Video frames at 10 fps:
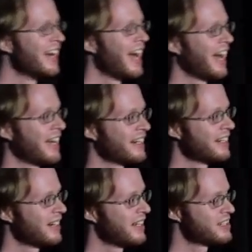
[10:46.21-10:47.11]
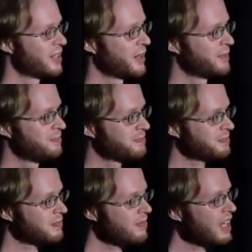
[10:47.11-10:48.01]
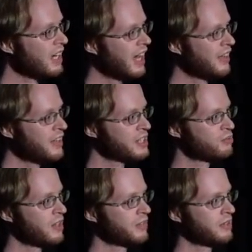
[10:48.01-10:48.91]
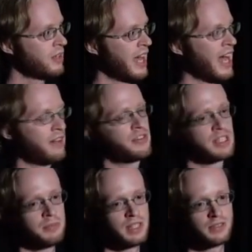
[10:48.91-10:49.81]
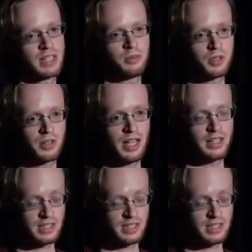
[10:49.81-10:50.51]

And so I think it's roughly around half the speed of typing with your hands.